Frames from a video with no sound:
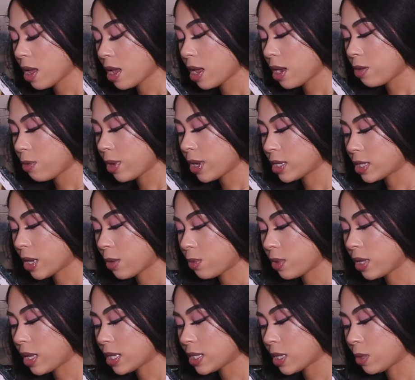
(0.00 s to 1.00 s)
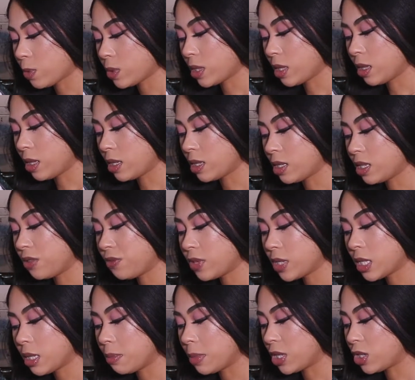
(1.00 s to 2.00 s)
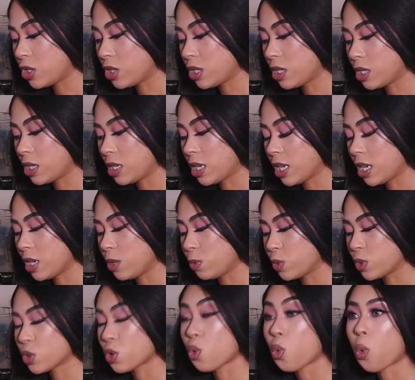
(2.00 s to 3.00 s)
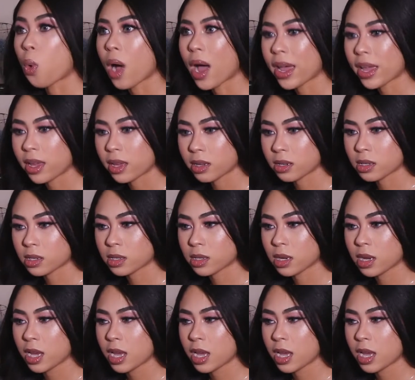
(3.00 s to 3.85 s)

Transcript: Anyways, I realized I was in this different dimension and it was quiet.